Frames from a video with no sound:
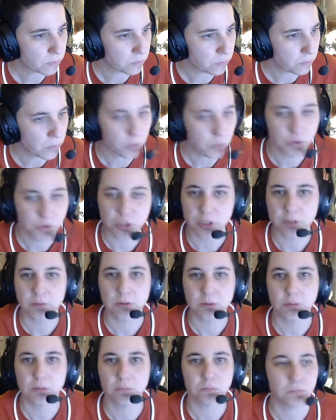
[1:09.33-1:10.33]

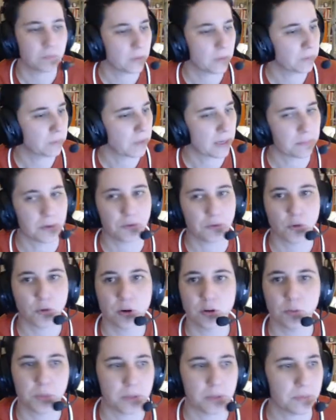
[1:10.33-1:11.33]
motion, like before, it
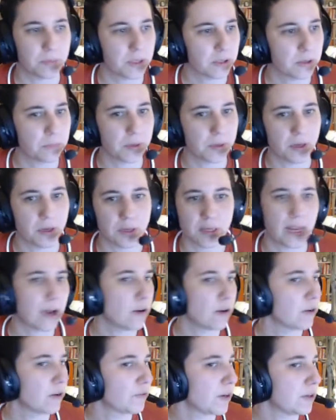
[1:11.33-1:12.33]
will be mirrored. But
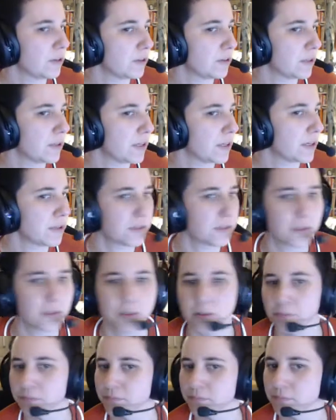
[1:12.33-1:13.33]
now if I do this,
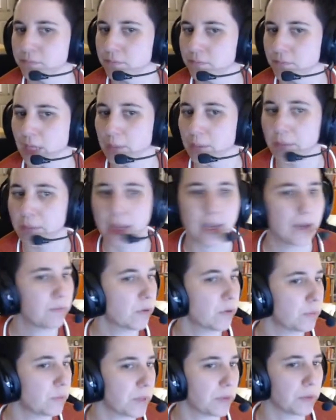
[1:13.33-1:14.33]
my head
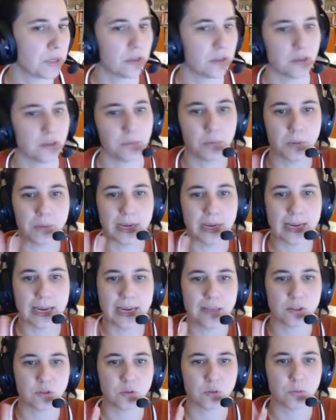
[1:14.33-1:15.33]
won't be mirrored, but my
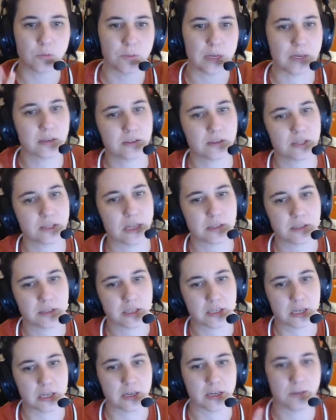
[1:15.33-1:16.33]
hands won't be, because that's a
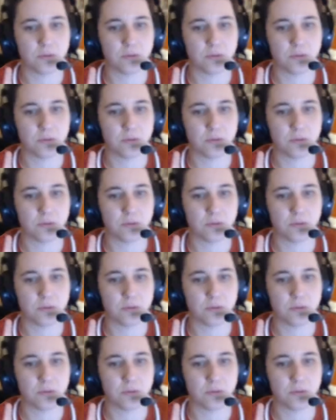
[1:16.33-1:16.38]
setting